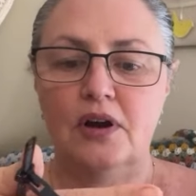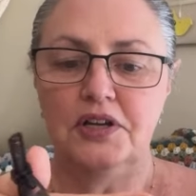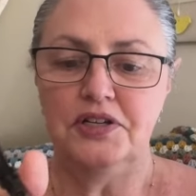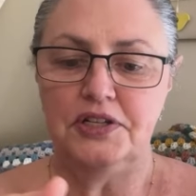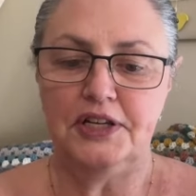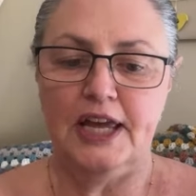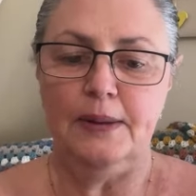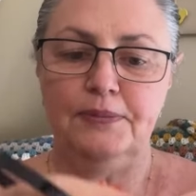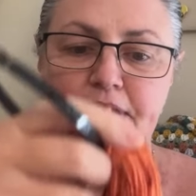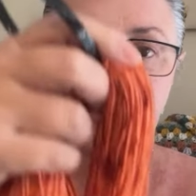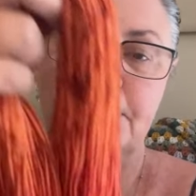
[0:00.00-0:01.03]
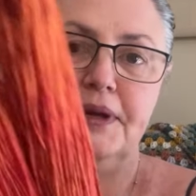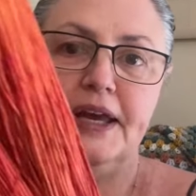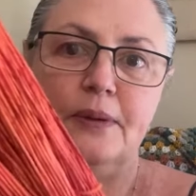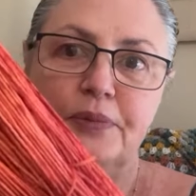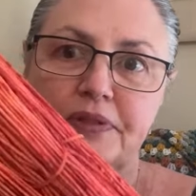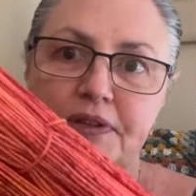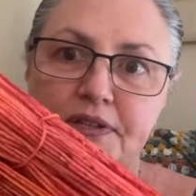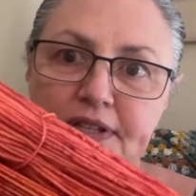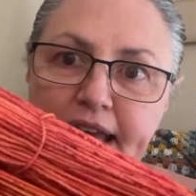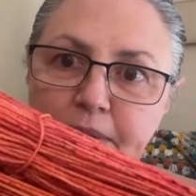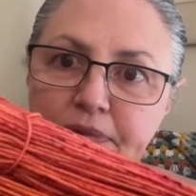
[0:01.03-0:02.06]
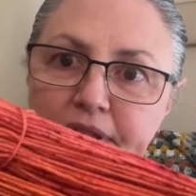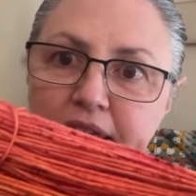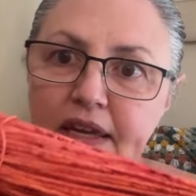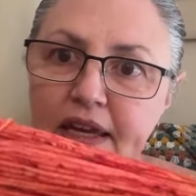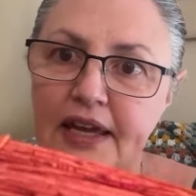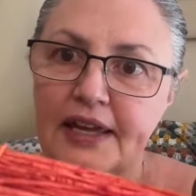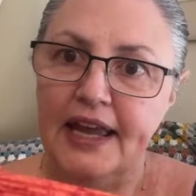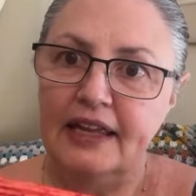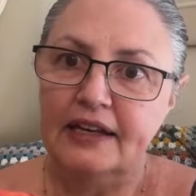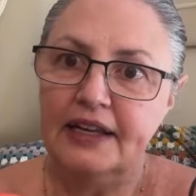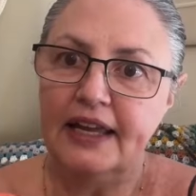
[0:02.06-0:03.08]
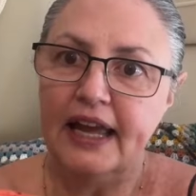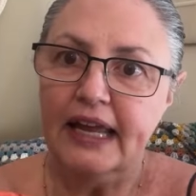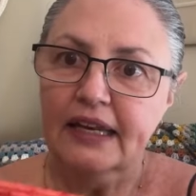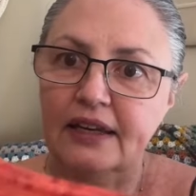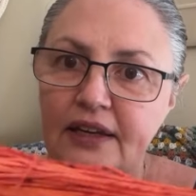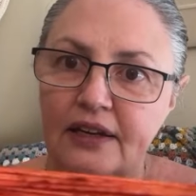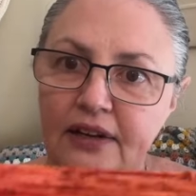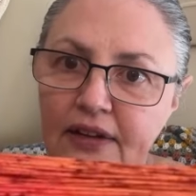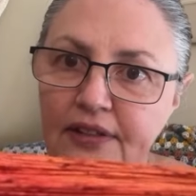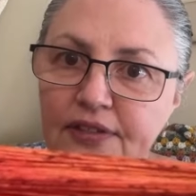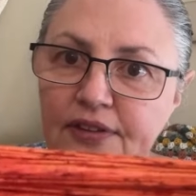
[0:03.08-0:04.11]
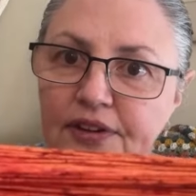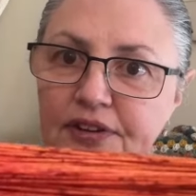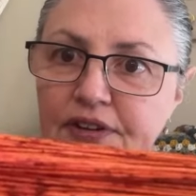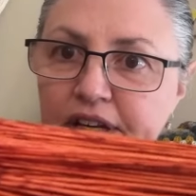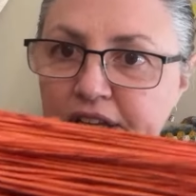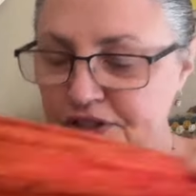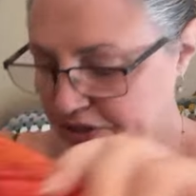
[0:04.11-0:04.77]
I just kept coming up with the same thing again and again, and I thought, you need to